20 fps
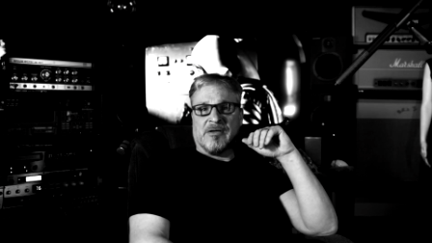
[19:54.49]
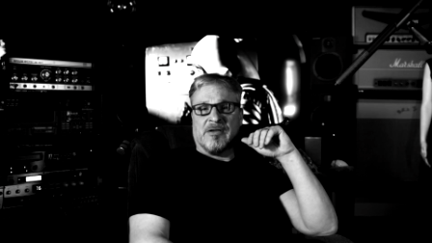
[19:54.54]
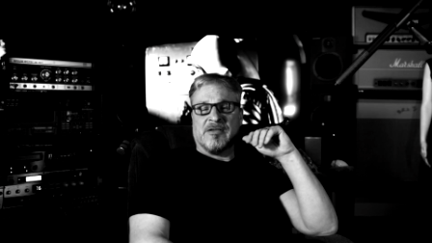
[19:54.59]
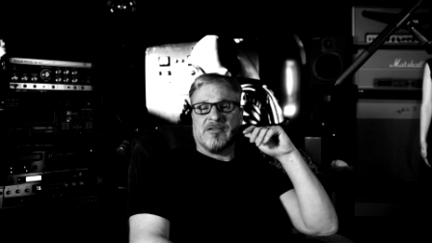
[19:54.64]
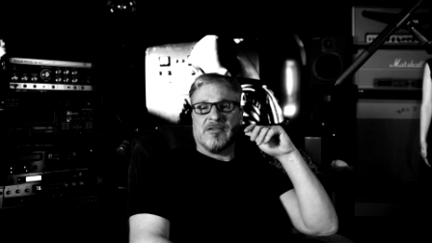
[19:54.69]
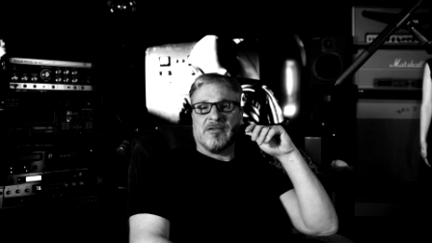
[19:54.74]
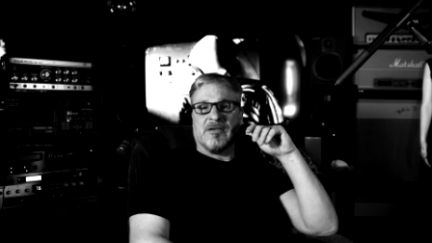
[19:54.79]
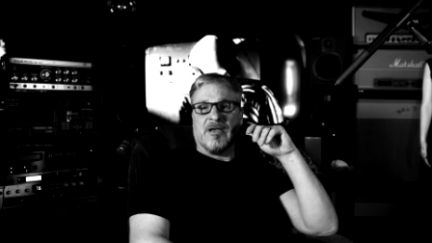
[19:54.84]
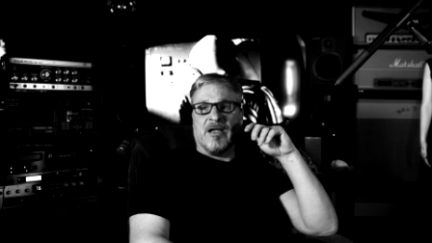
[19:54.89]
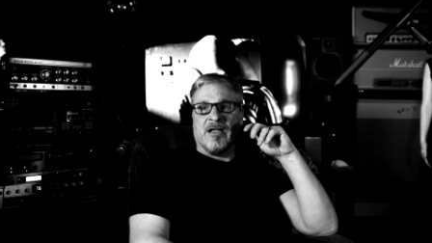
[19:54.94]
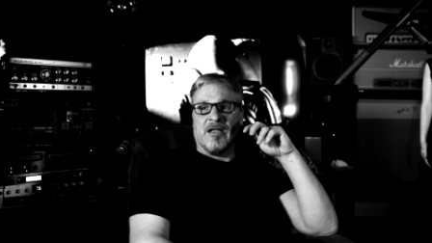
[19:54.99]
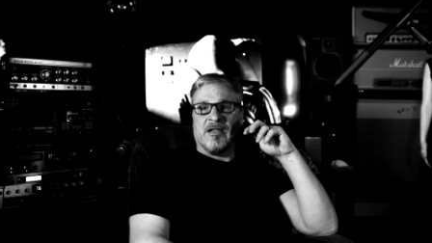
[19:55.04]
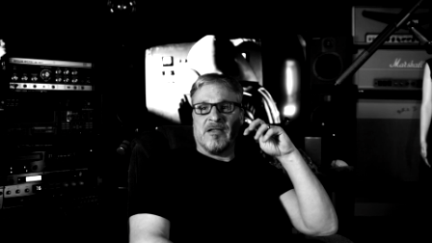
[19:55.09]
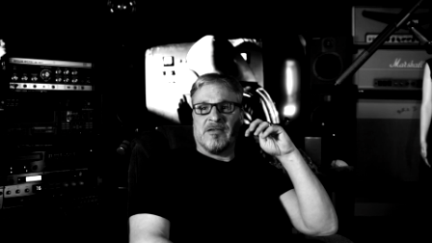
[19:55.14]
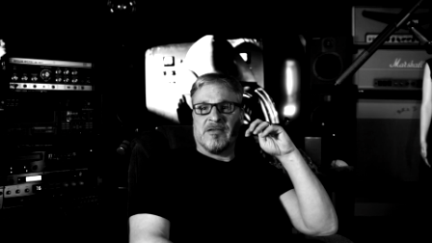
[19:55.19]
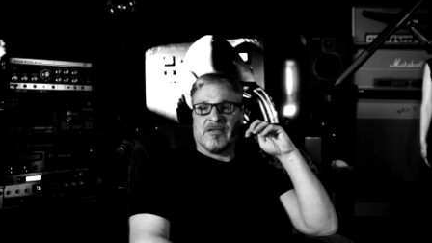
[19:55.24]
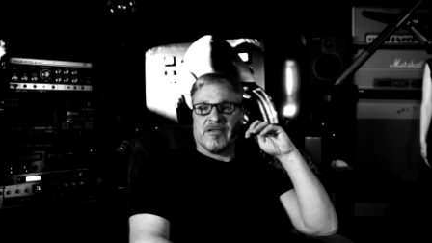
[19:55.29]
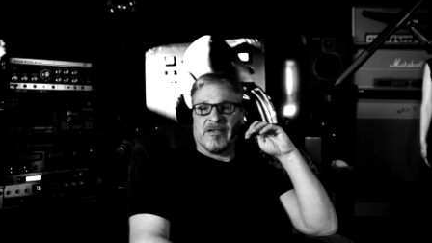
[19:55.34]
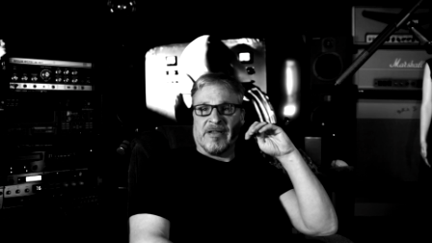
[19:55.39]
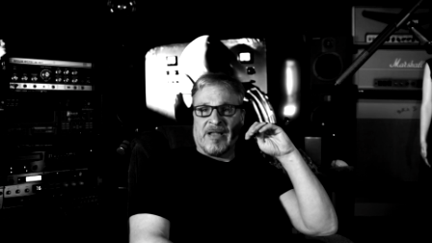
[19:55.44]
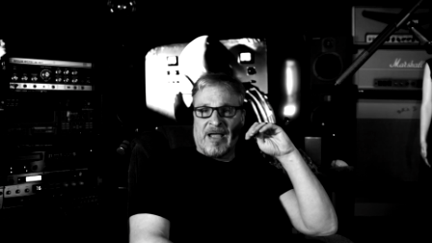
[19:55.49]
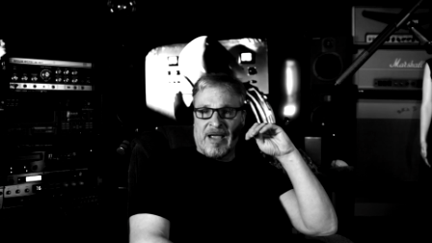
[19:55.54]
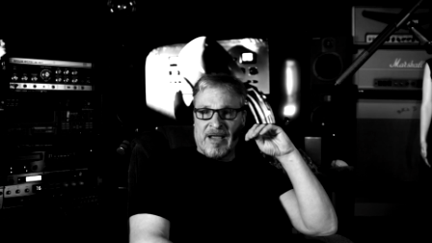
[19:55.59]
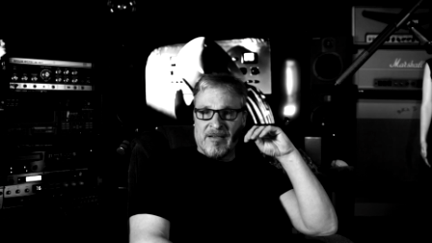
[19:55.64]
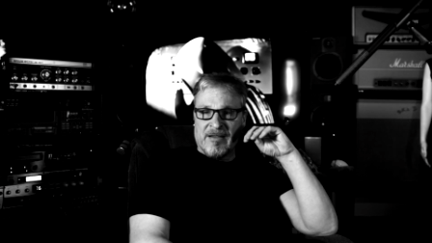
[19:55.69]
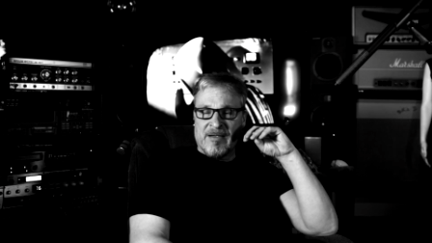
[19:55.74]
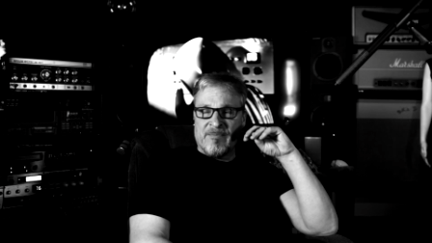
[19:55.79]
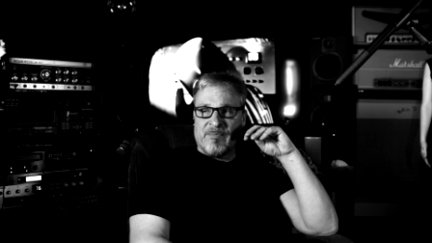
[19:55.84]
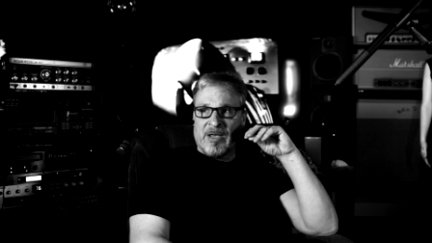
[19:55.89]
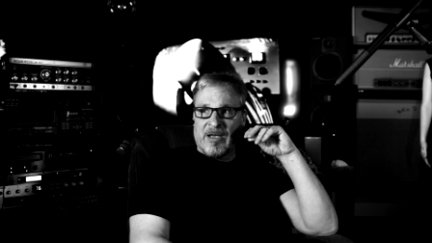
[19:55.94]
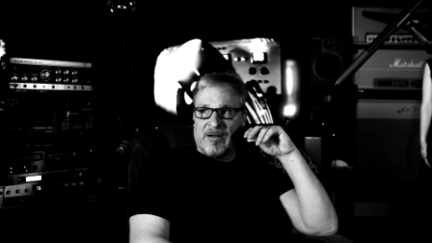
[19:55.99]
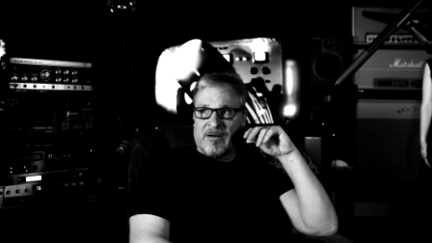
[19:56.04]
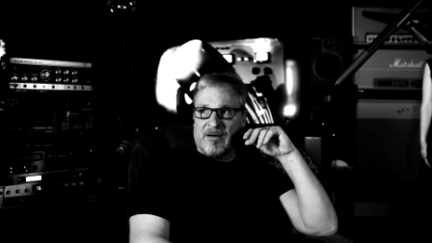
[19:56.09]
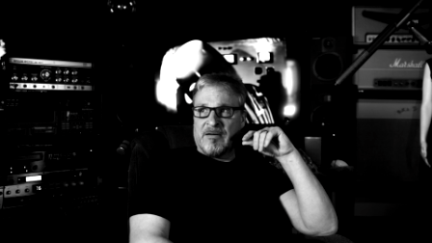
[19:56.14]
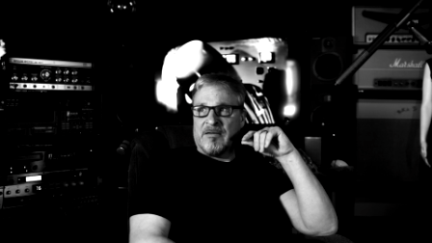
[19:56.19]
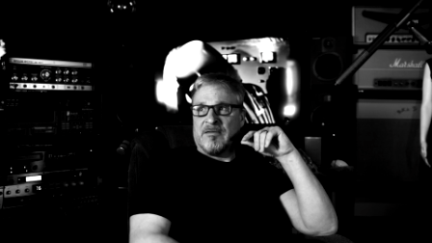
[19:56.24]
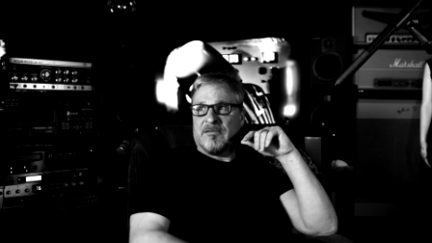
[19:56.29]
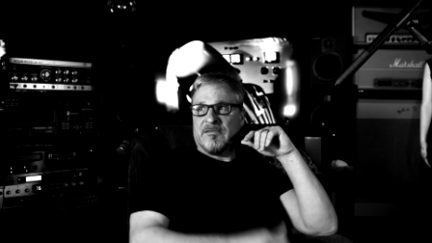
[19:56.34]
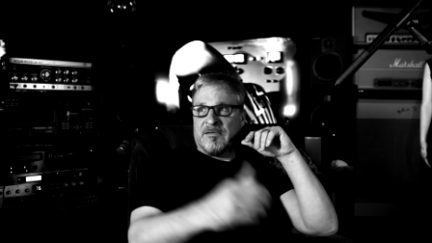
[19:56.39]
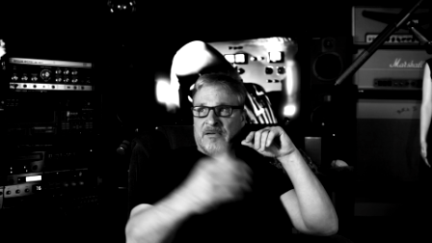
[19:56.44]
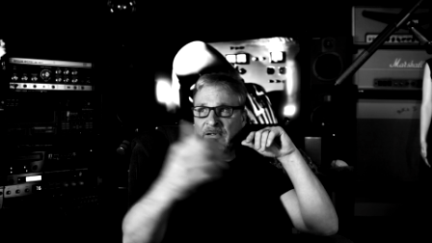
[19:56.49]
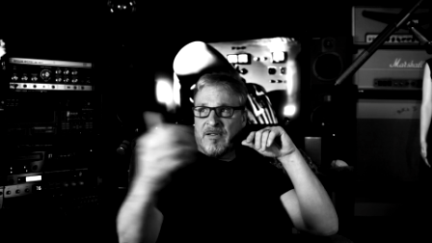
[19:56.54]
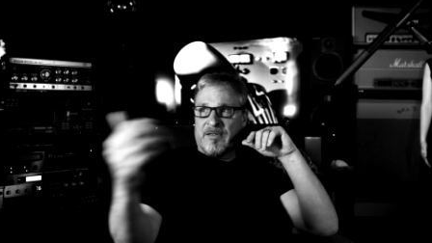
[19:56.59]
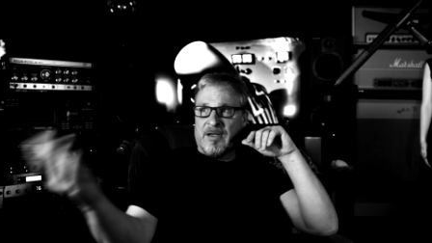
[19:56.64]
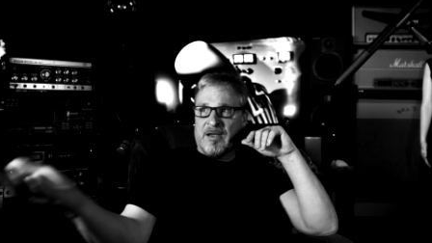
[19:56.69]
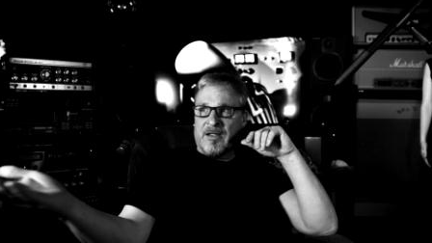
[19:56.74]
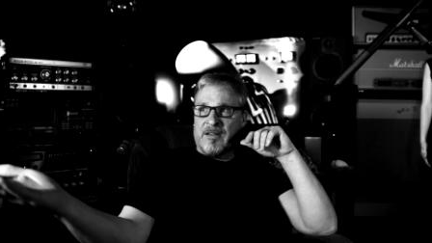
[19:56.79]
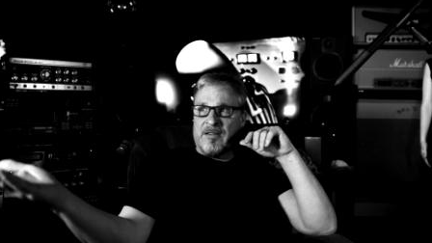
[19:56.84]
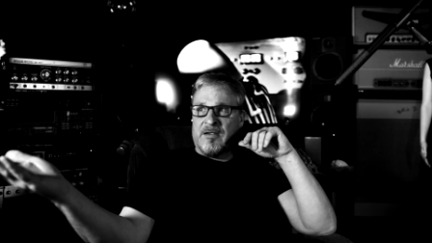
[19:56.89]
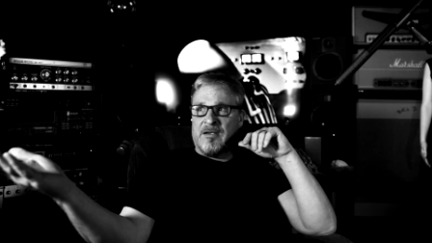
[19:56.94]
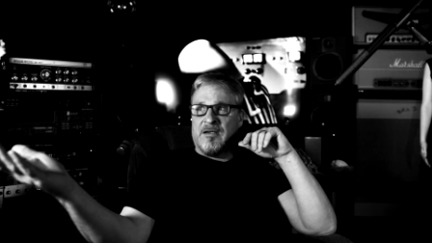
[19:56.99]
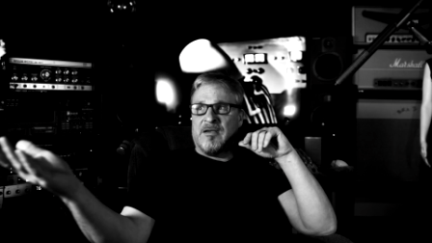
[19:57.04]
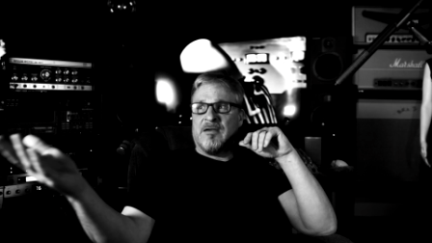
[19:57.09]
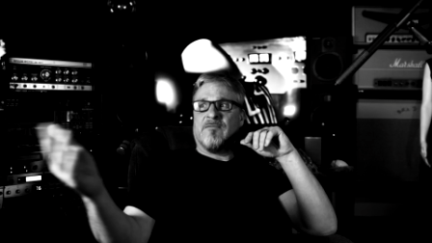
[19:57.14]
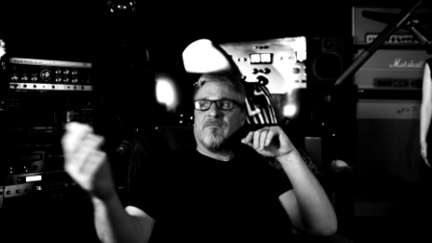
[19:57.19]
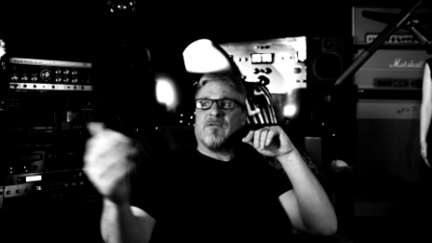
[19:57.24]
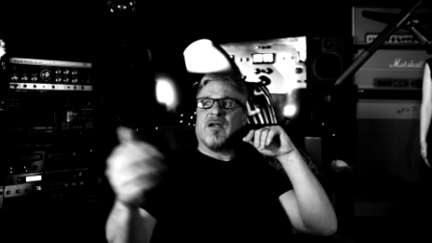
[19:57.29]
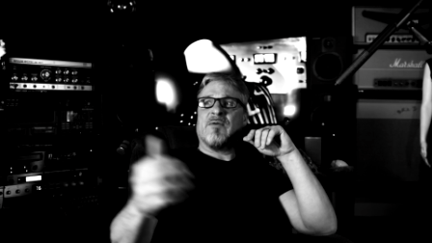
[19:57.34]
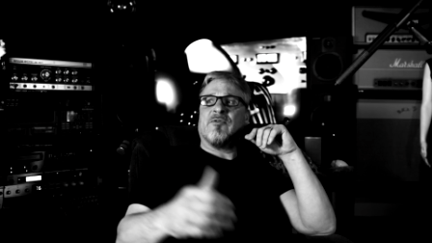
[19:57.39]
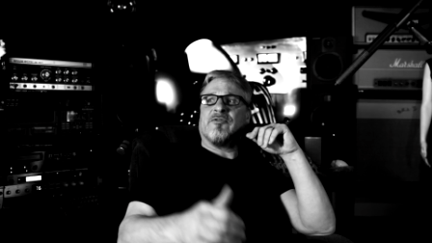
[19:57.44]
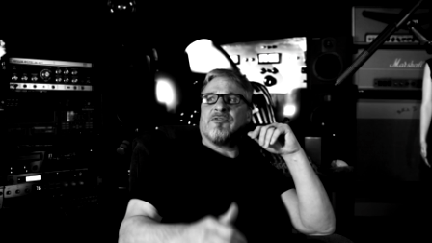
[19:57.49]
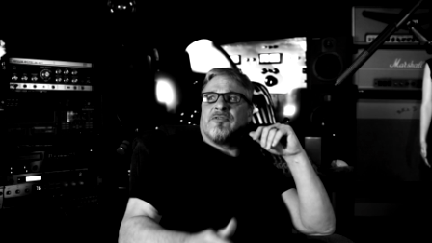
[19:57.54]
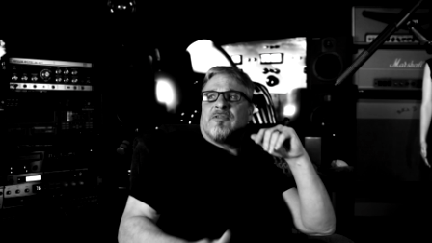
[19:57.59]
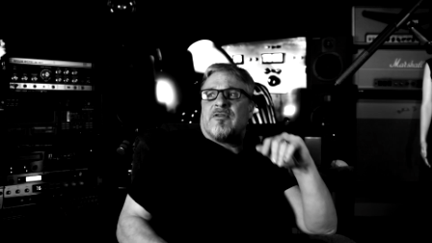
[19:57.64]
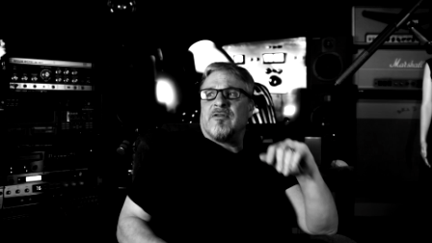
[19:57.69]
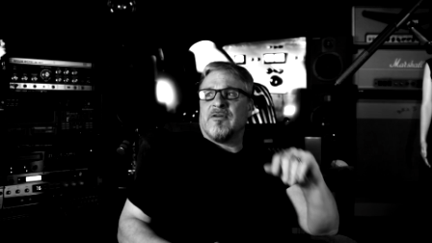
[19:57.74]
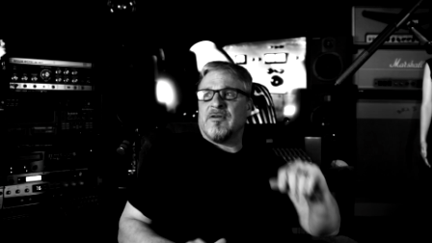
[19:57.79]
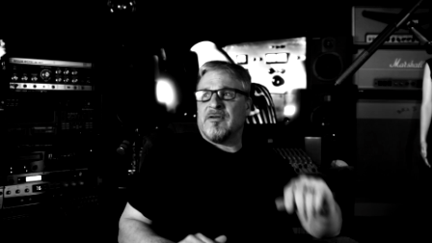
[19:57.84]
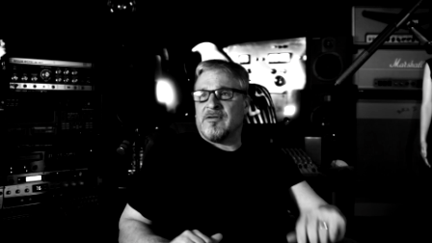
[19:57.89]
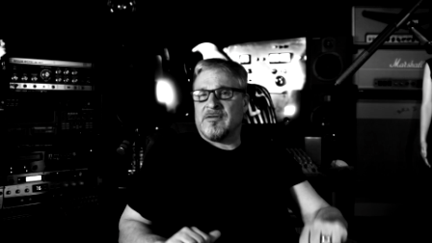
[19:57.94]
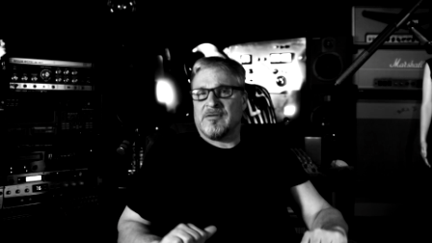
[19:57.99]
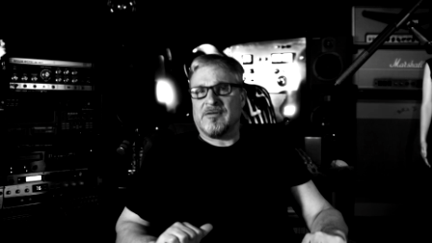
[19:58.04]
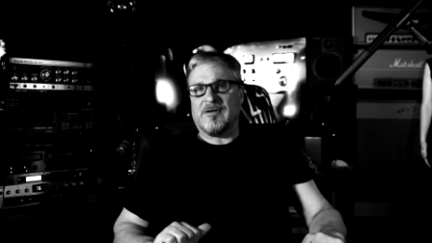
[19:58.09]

It's slightly better than the Rebel series.